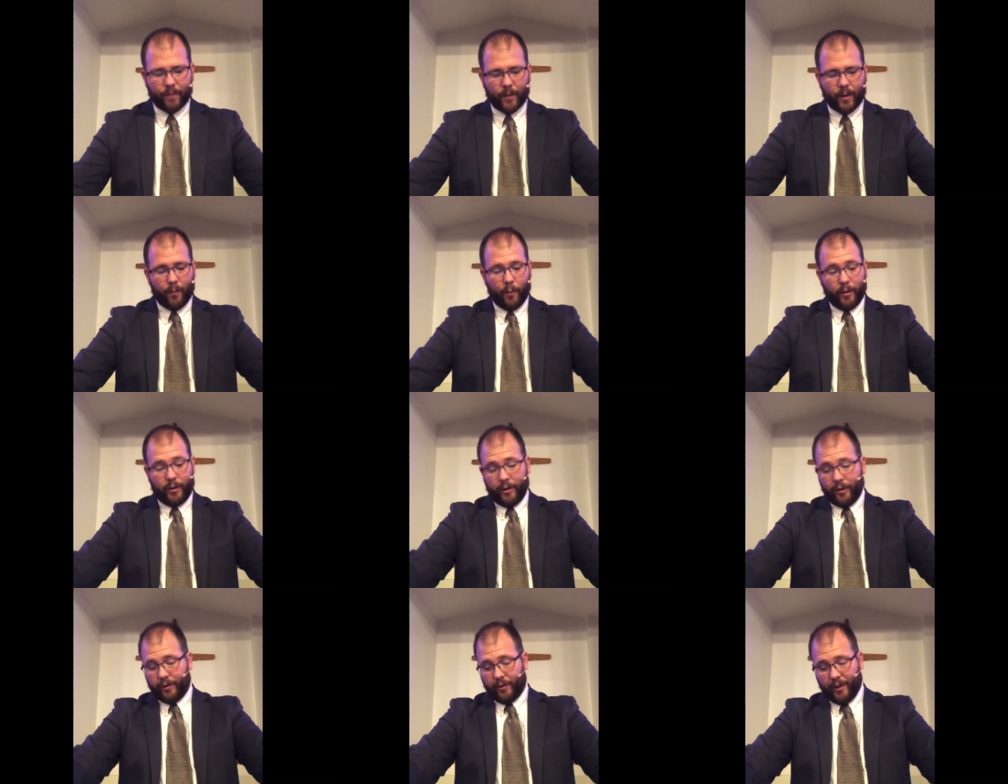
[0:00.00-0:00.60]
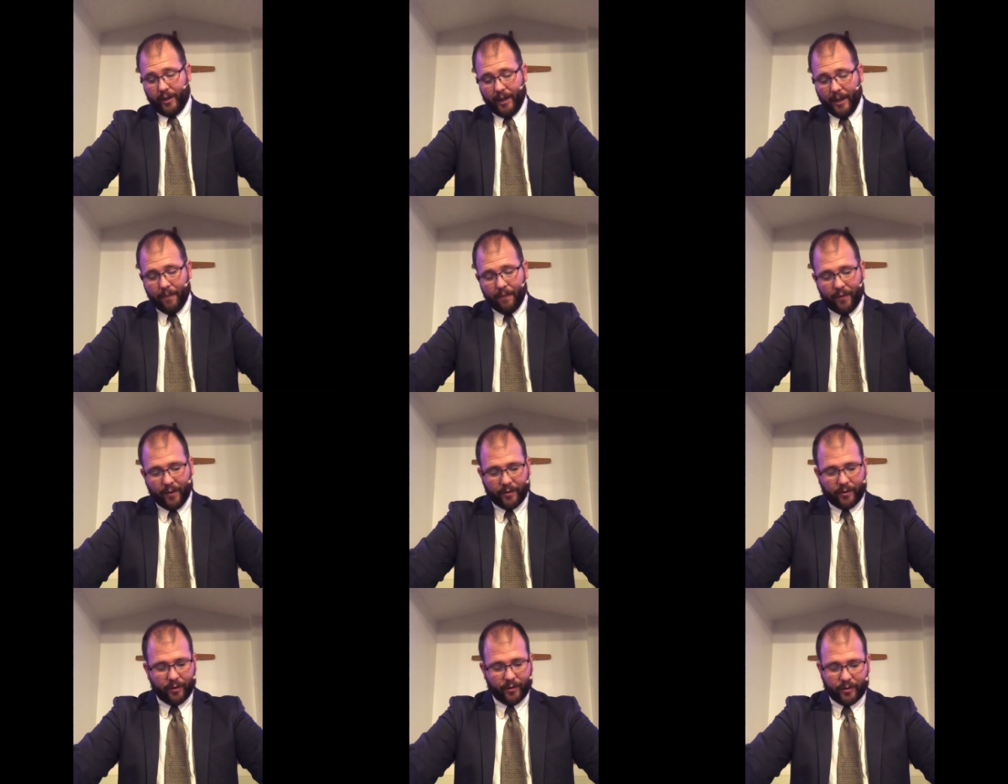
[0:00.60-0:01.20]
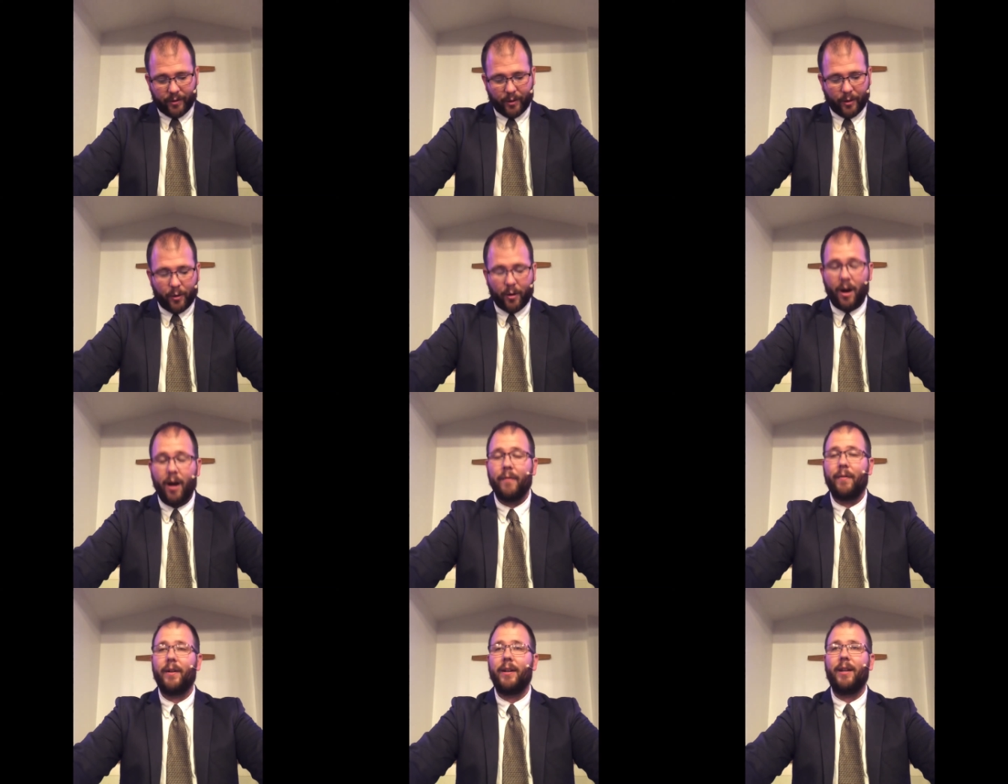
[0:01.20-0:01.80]
which is the emphasis and
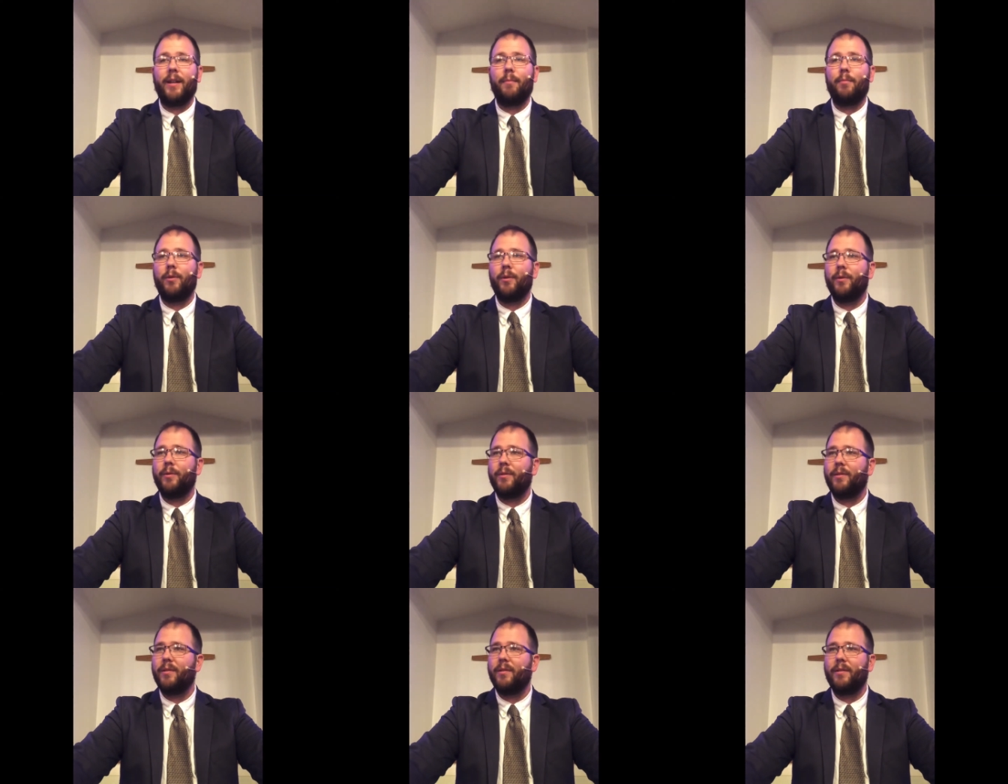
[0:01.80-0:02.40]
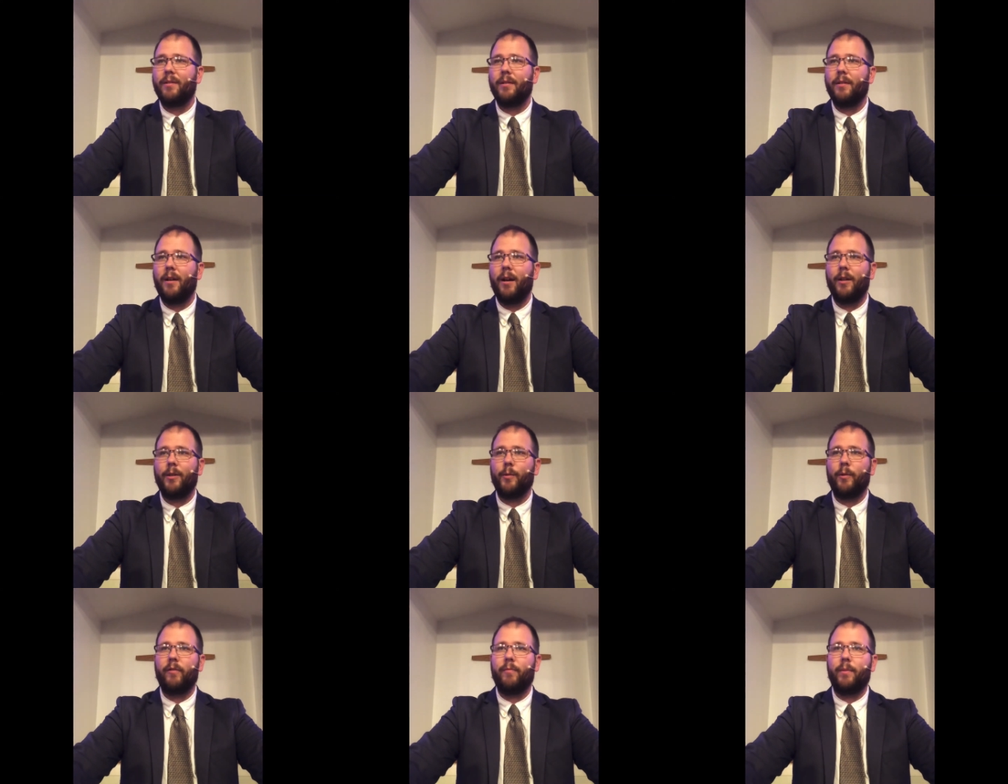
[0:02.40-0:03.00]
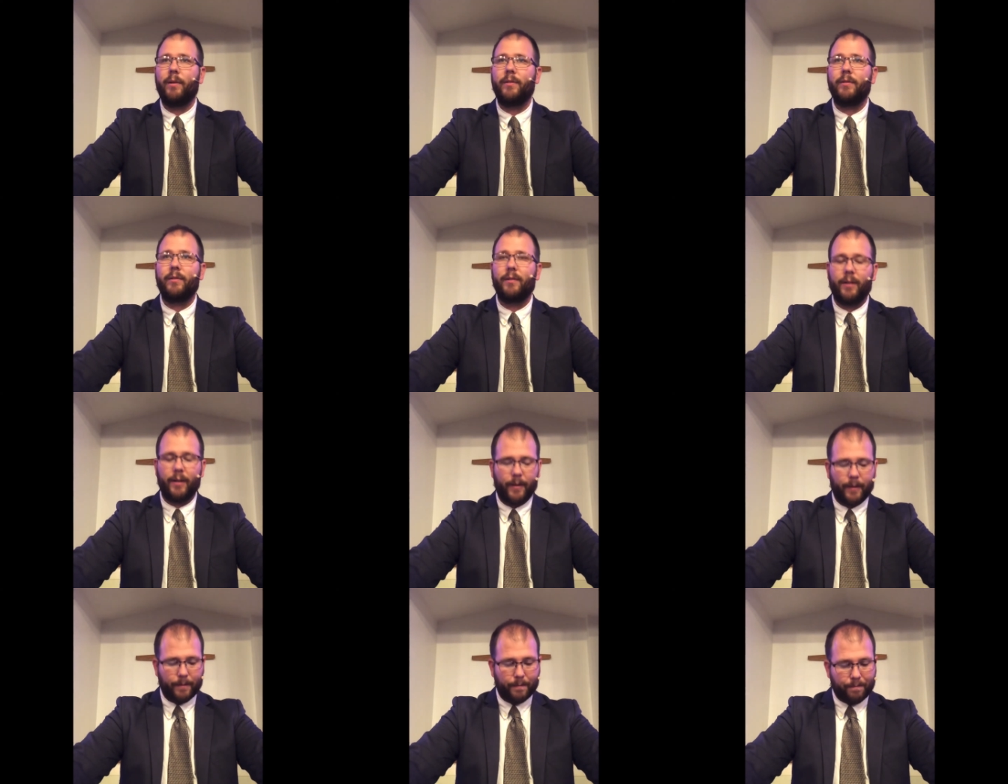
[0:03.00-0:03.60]
drive in Hebrews, as we've been
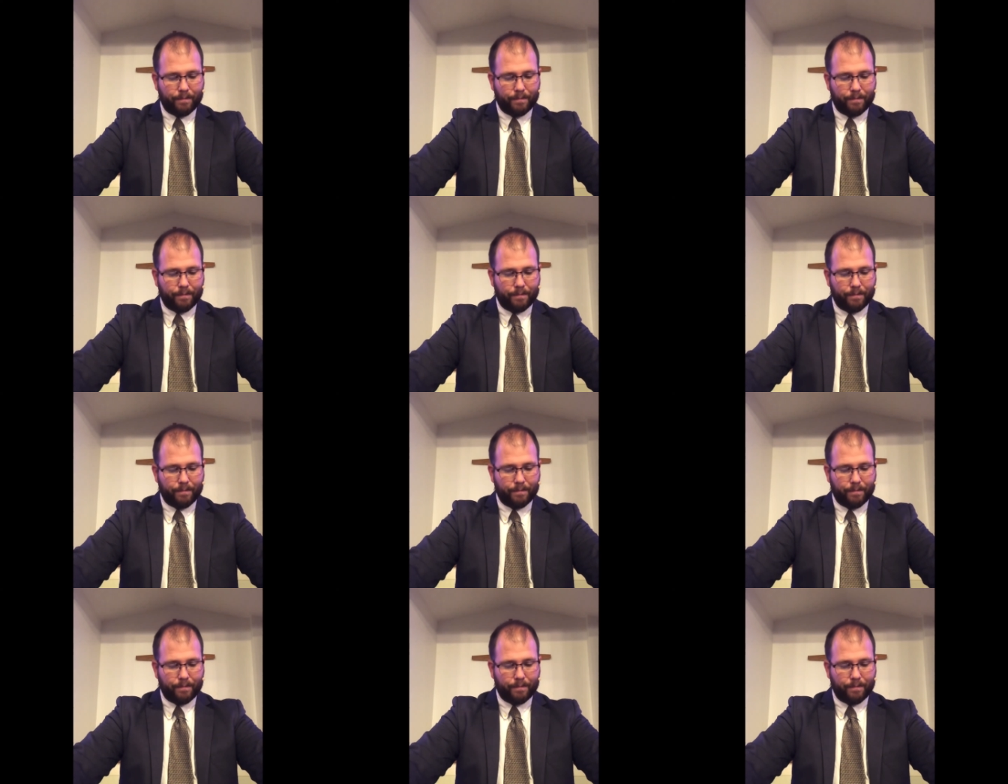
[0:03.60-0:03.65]
saying.